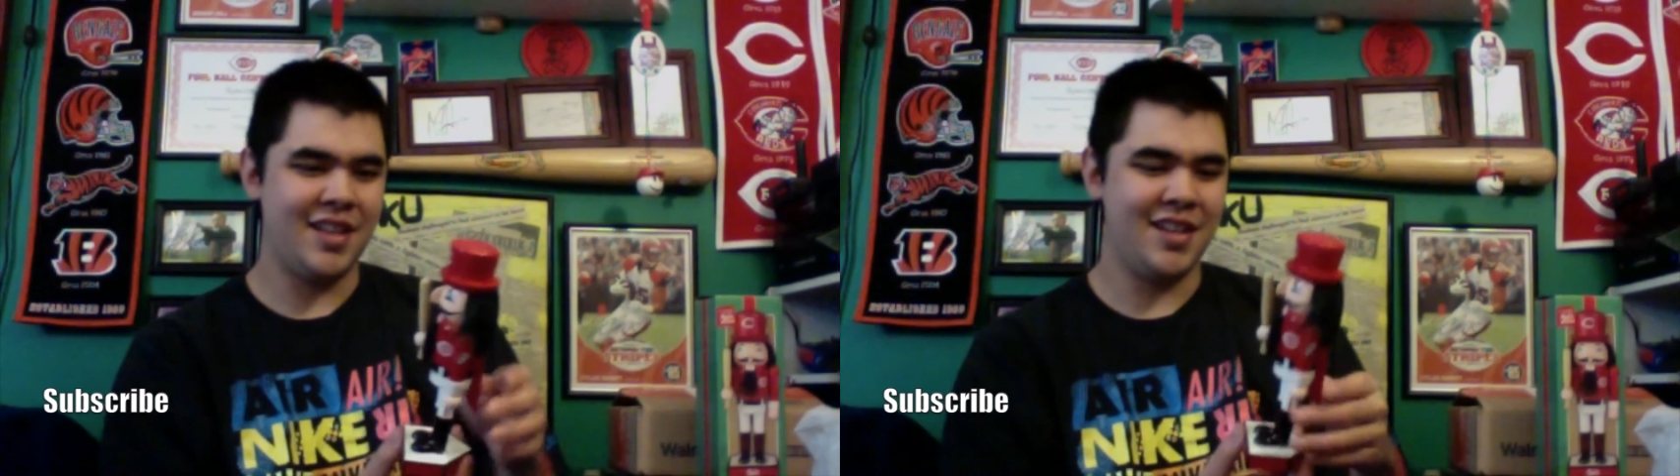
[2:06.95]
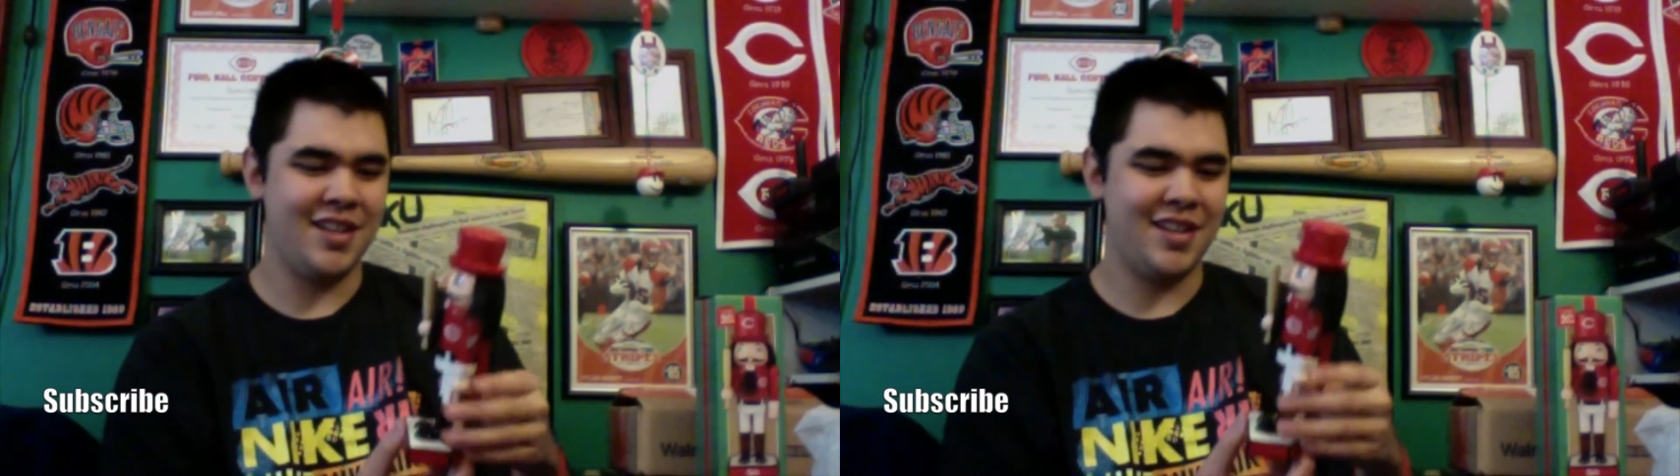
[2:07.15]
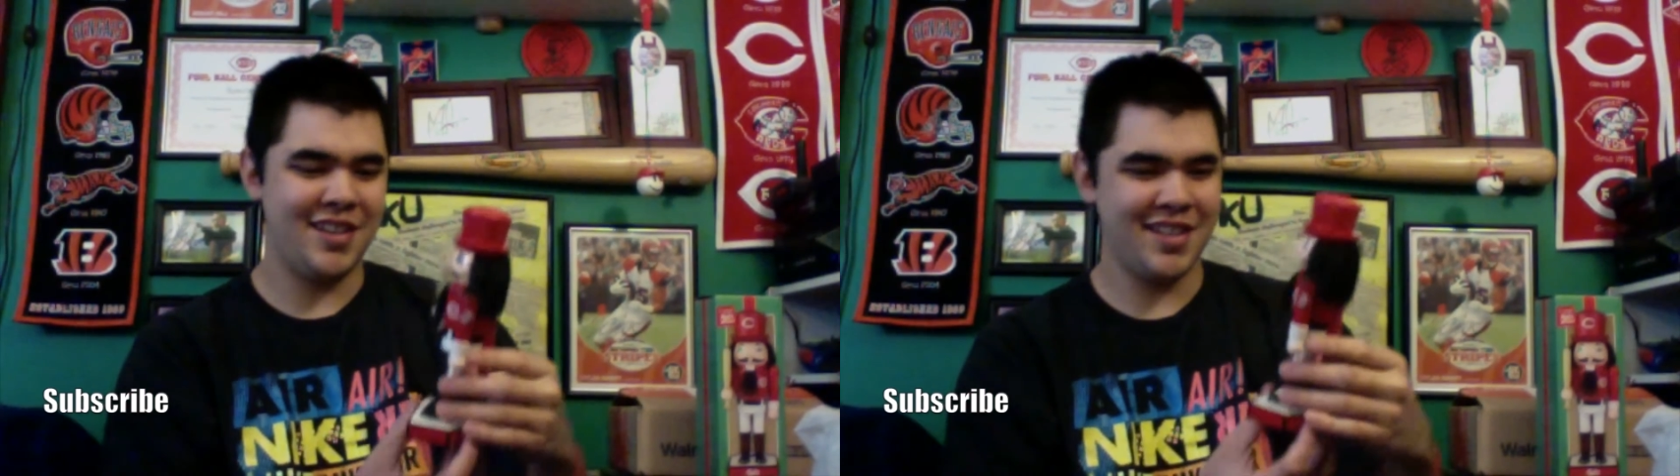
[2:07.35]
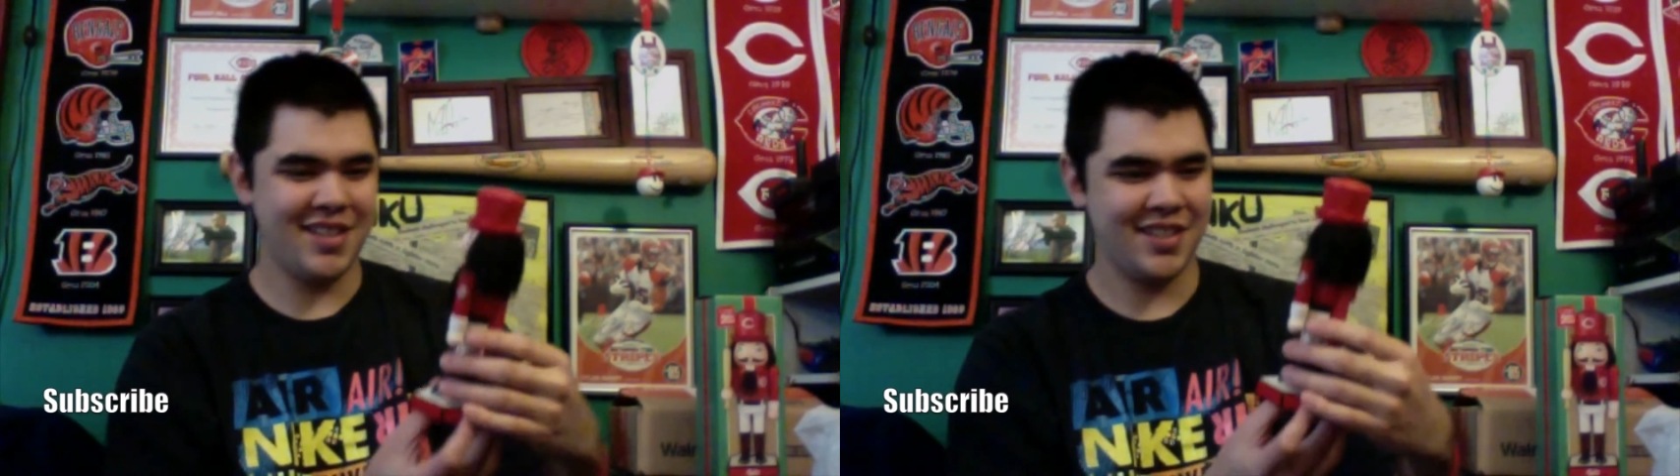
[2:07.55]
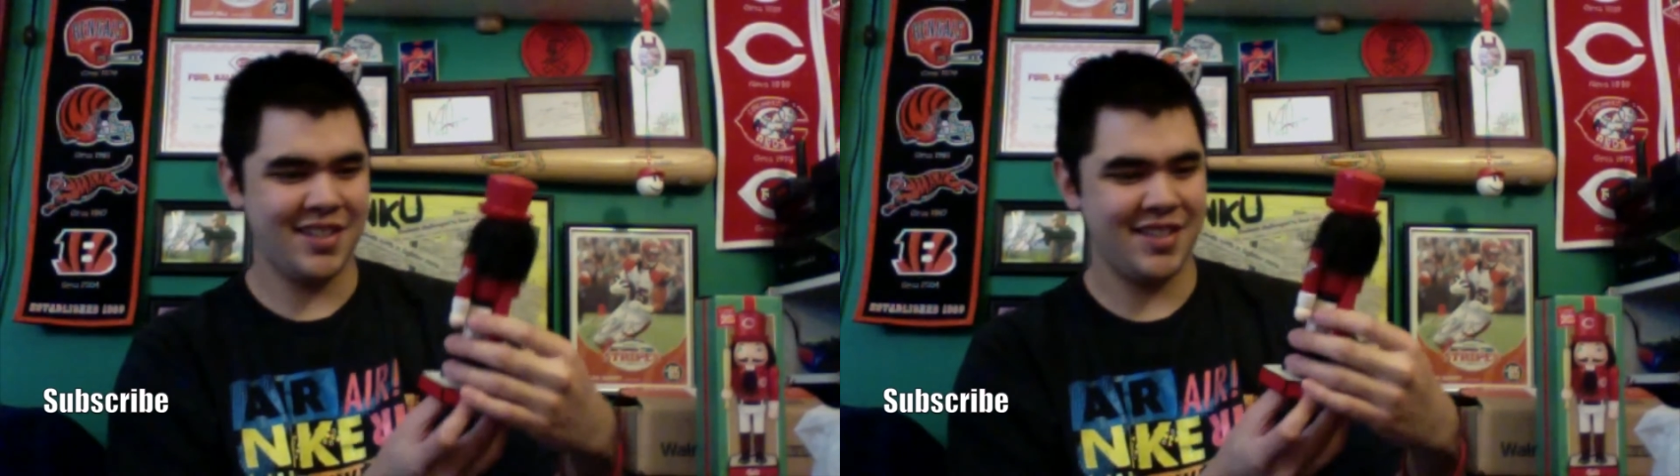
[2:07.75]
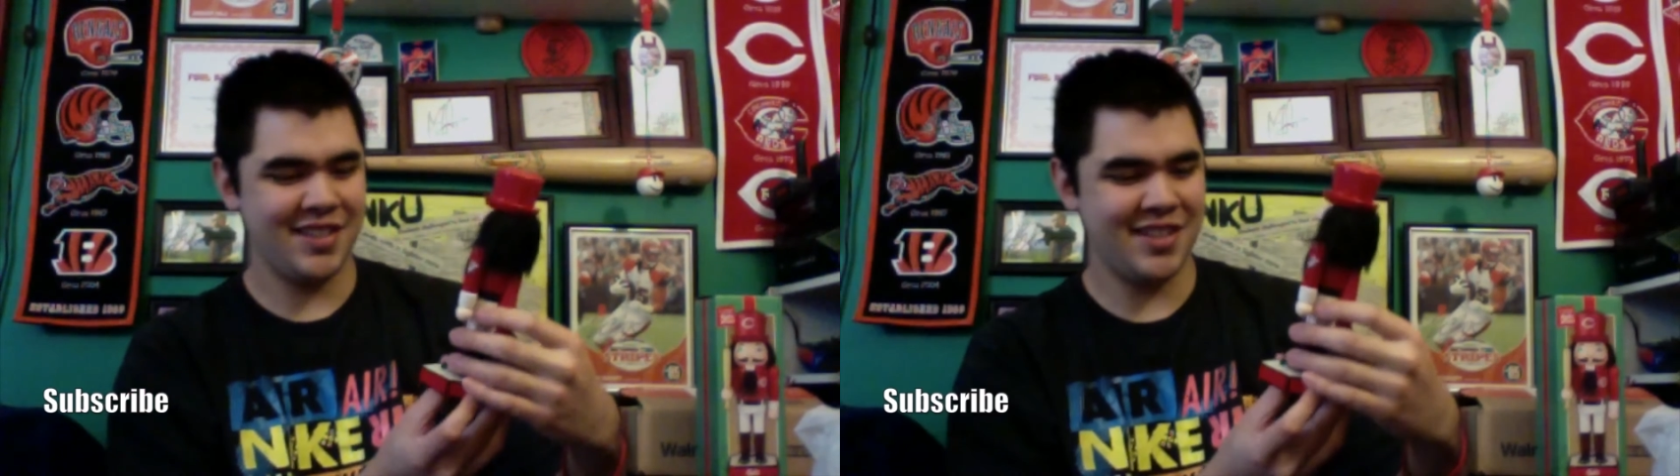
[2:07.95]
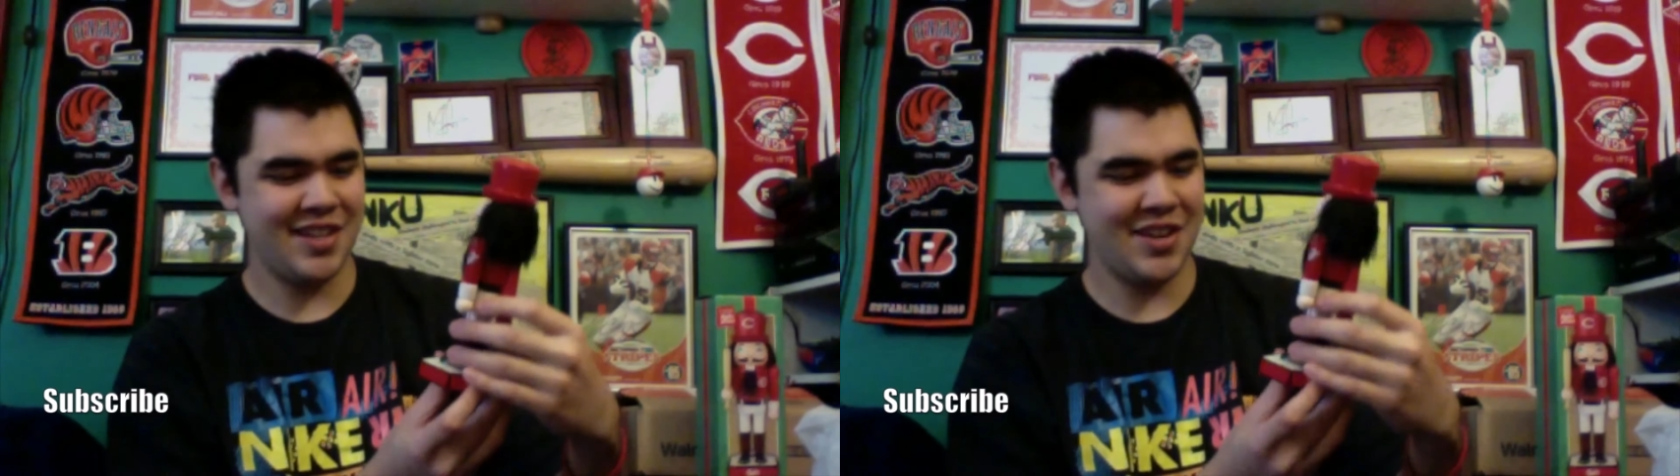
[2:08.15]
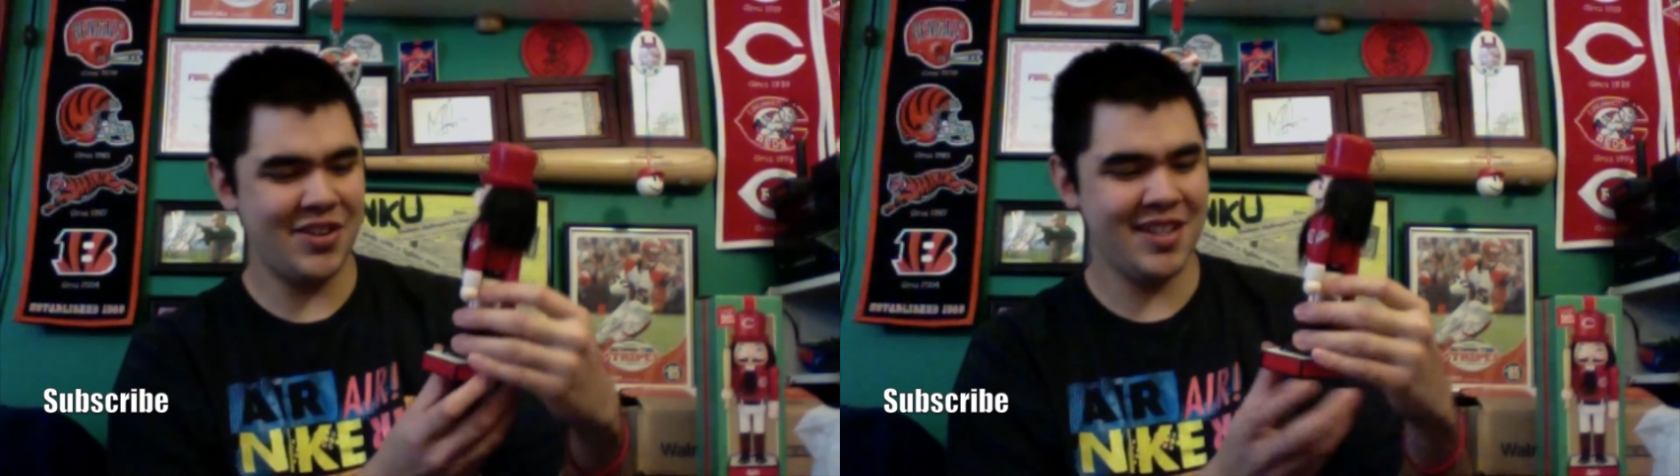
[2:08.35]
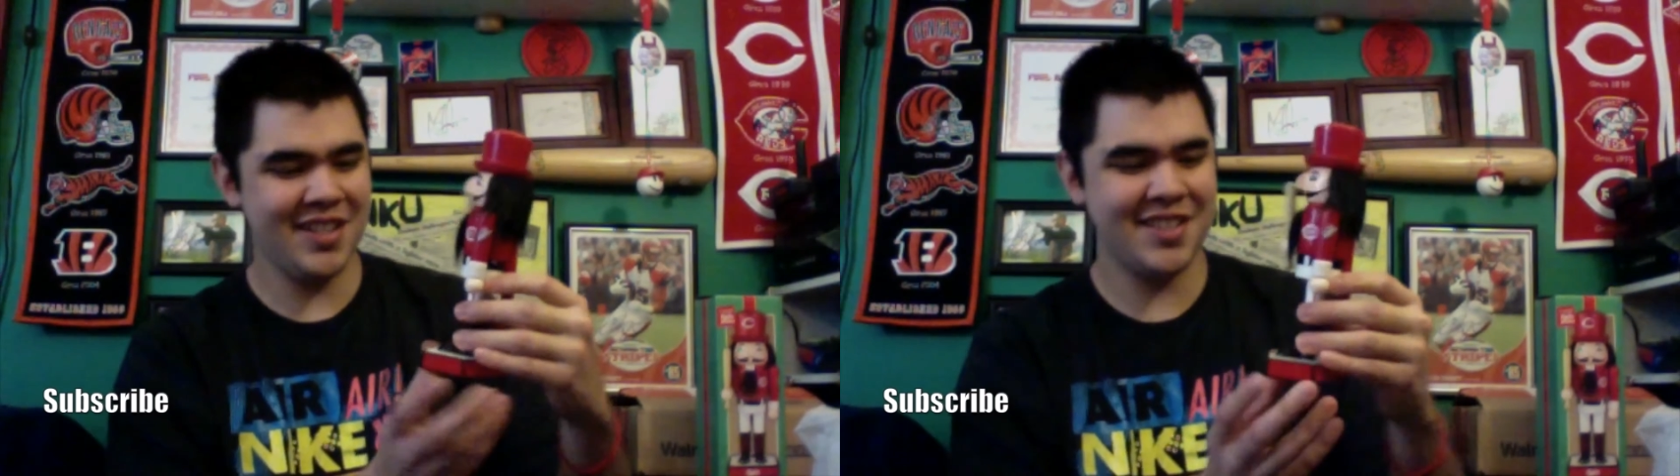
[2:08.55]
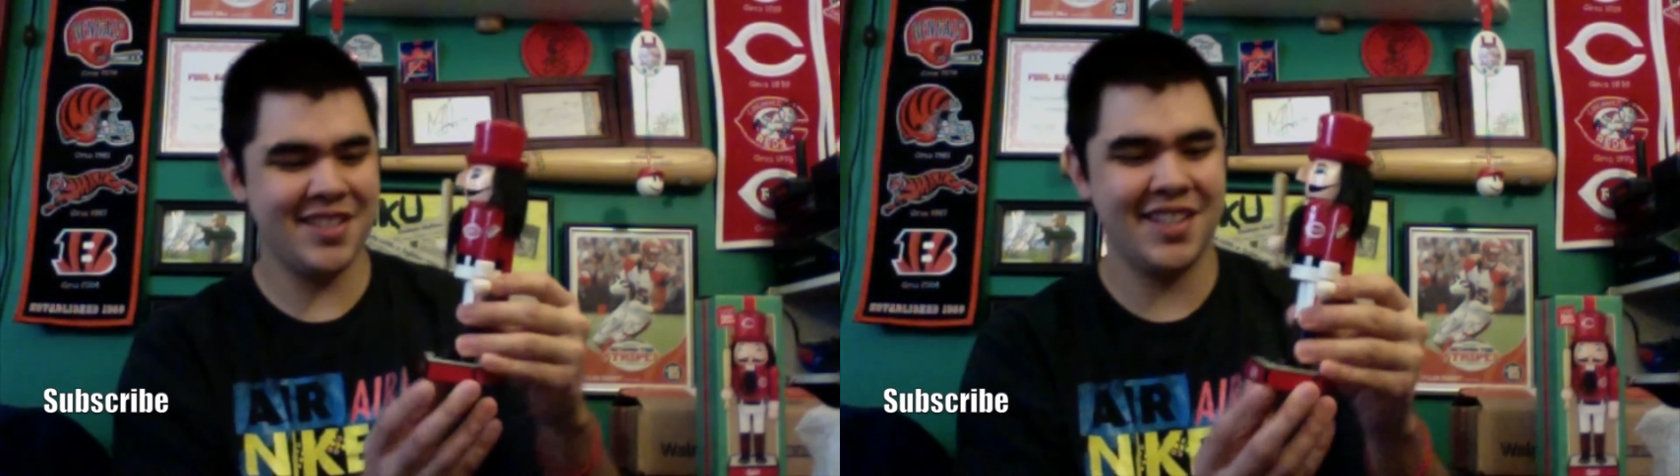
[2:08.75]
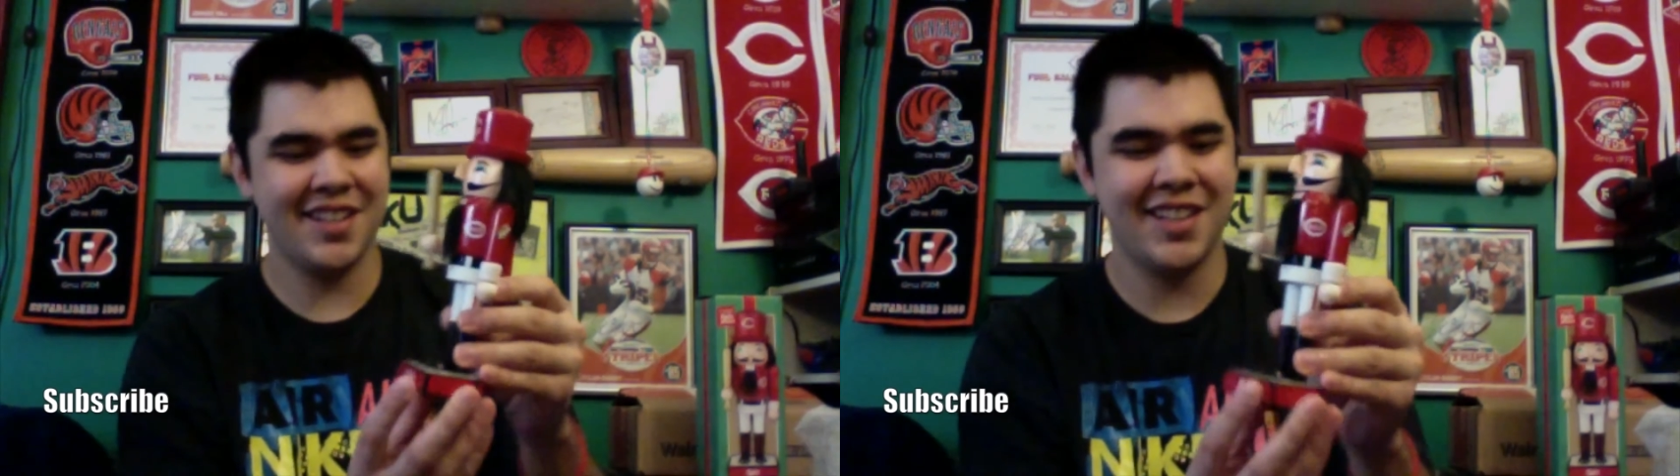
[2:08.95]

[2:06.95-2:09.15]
And yeah, here it is.